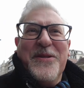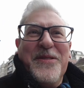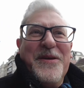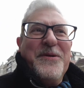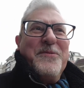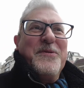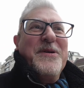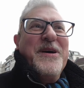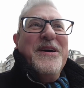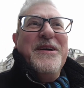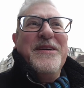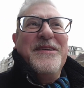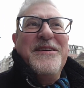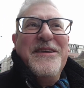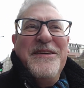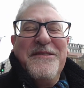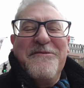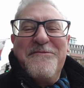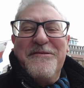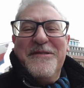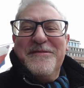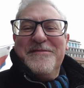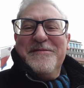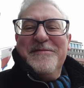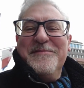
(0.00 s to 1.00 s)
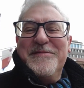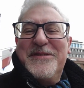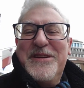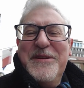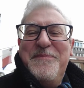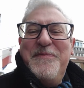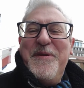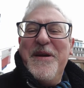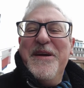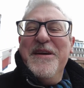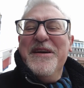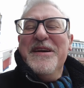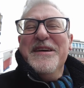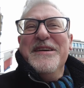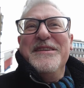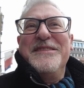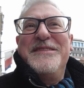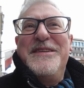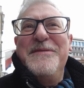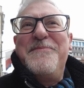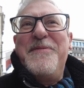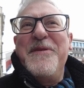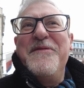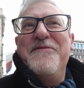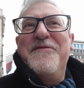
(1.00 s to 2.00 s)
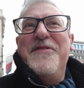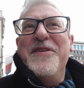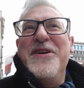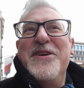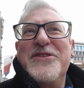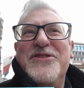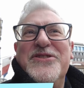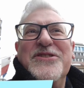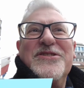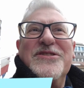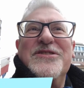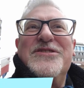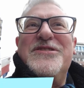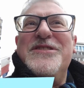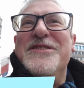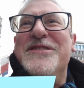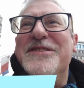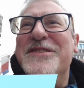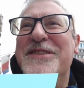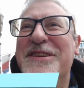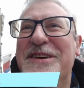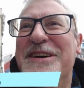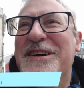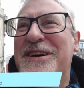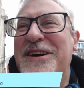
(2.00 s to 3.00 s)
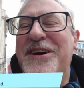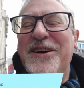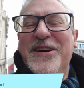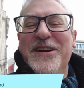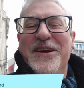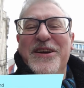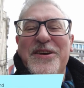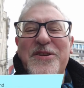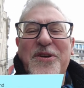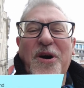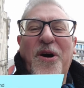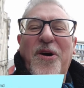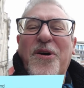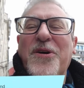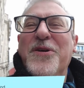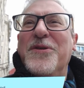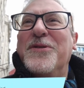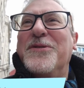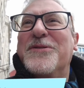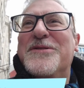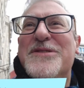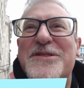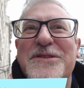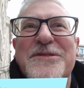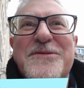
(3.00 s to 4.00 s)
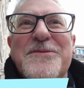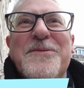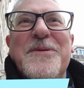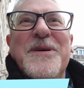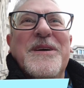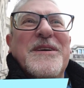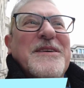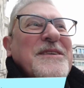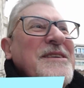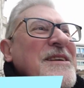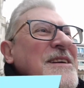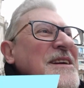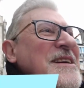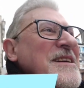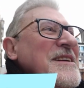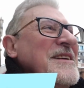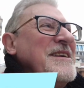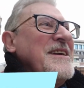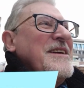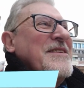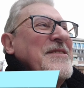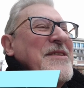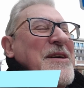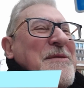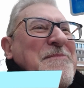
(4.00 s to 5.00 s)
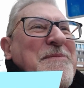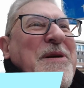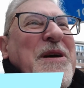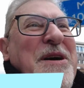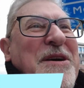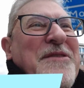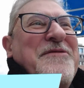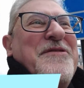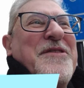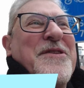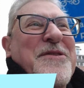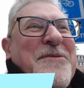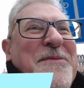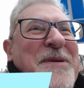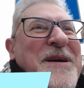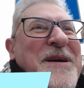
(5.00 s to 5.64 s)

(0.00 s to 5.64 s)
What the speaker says: were dipping virgins in oil to get their perfume.